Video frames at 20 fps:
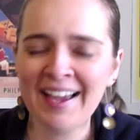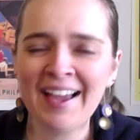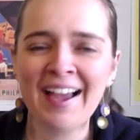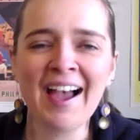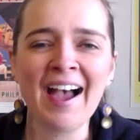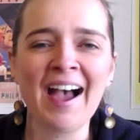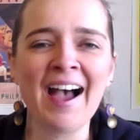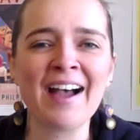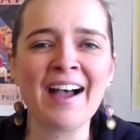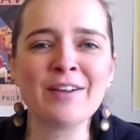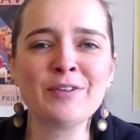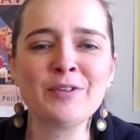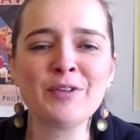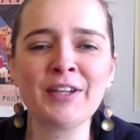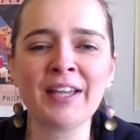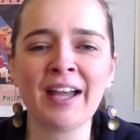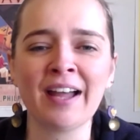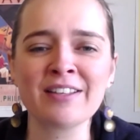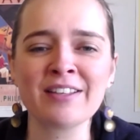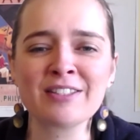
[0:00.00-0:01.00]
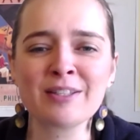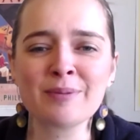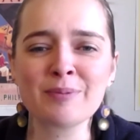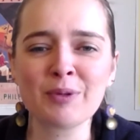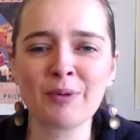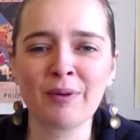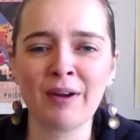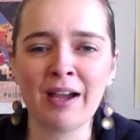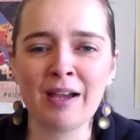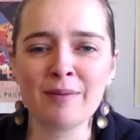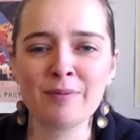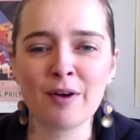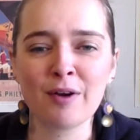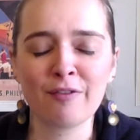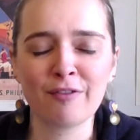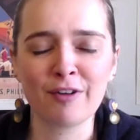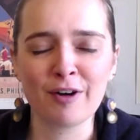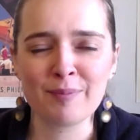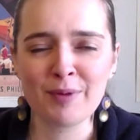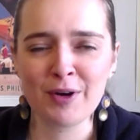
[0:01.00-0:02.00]
And you can subscribe
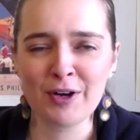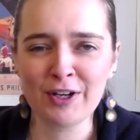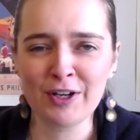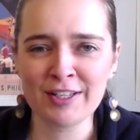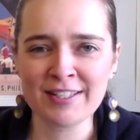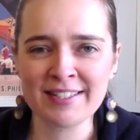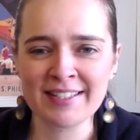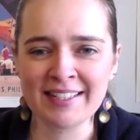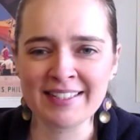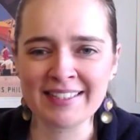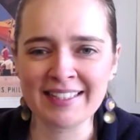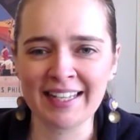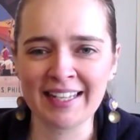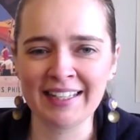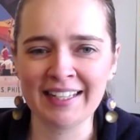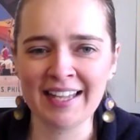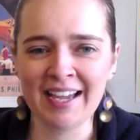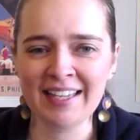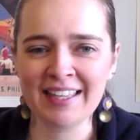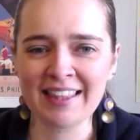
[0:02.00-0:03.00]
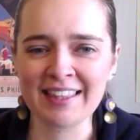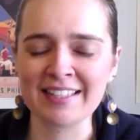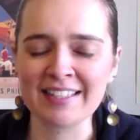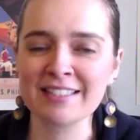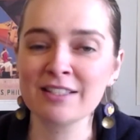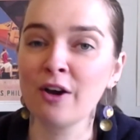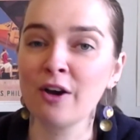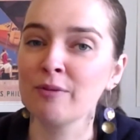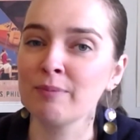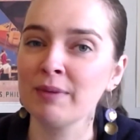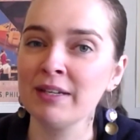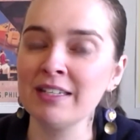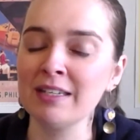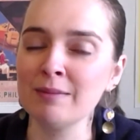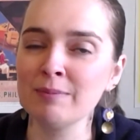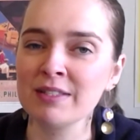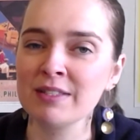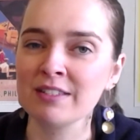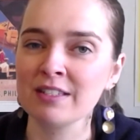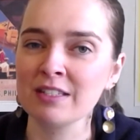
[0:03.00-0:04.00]
for more content like this on making
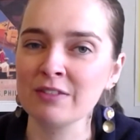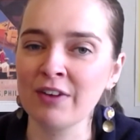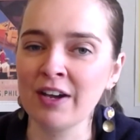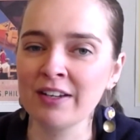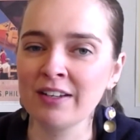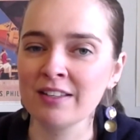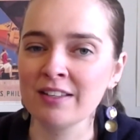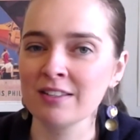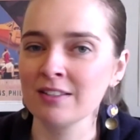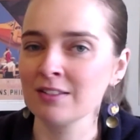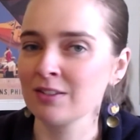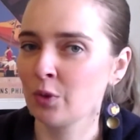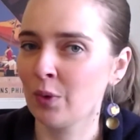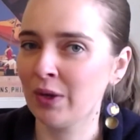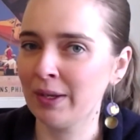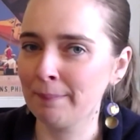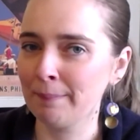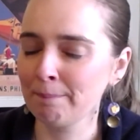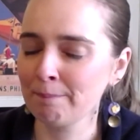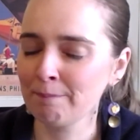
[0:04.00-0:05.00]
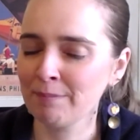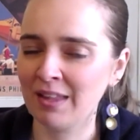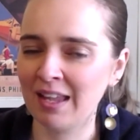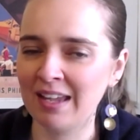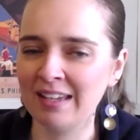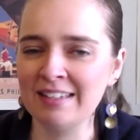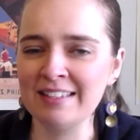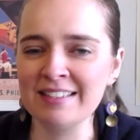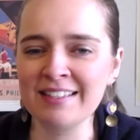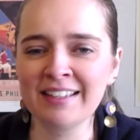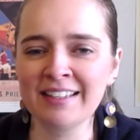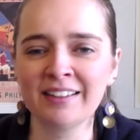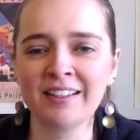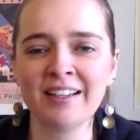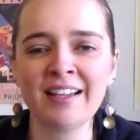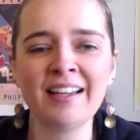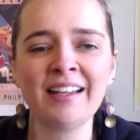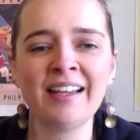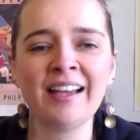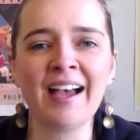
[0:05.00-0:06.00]
business finances quicker, easier,
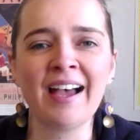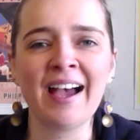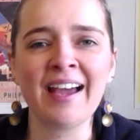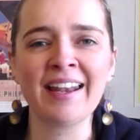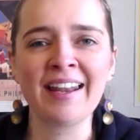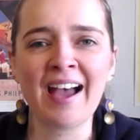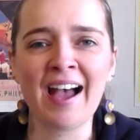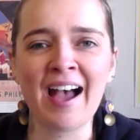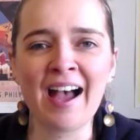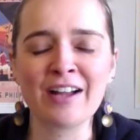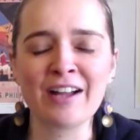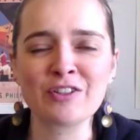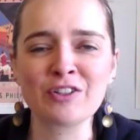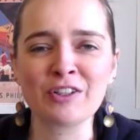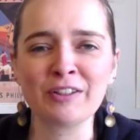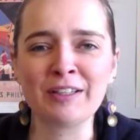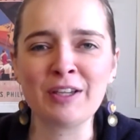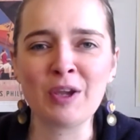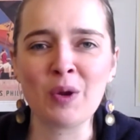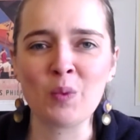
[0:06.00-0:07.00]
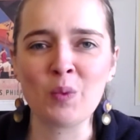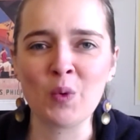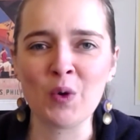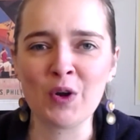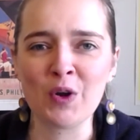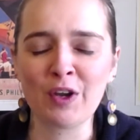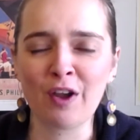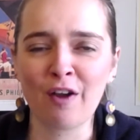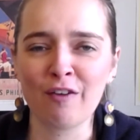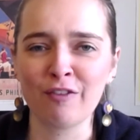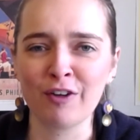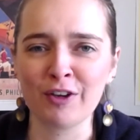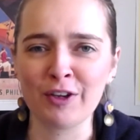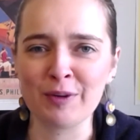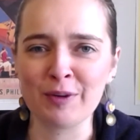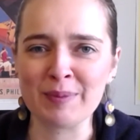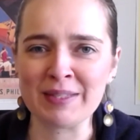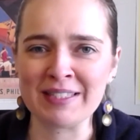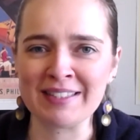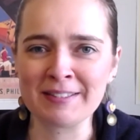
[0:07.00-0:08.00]
and actually work for
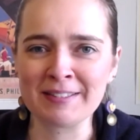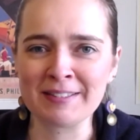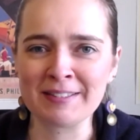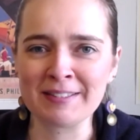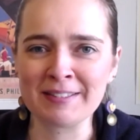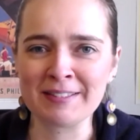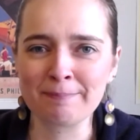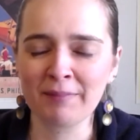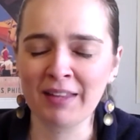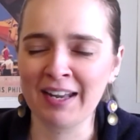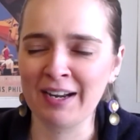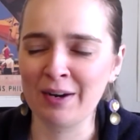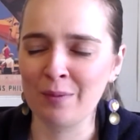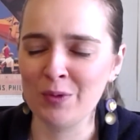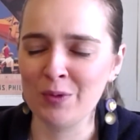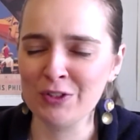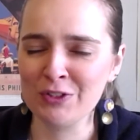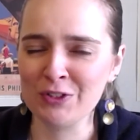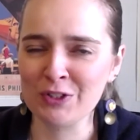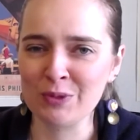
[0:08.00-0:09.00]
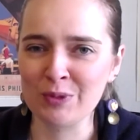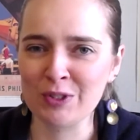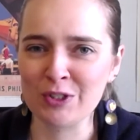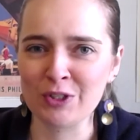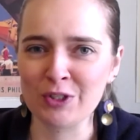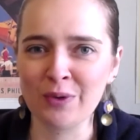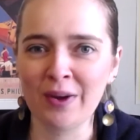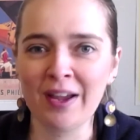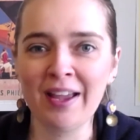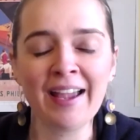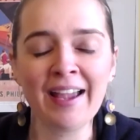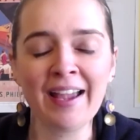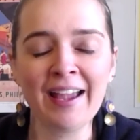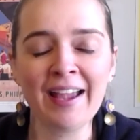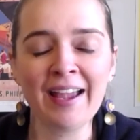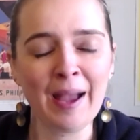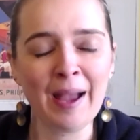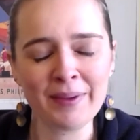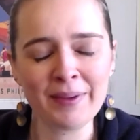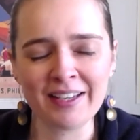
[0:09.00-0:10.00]
your business. And I will just wish you a
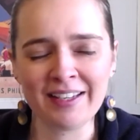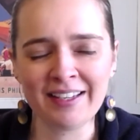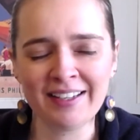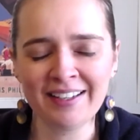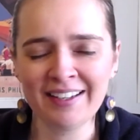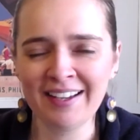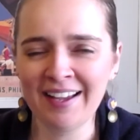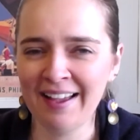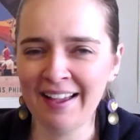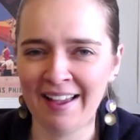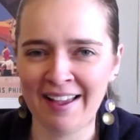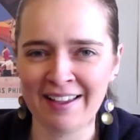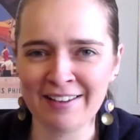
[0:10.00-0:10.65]
happy end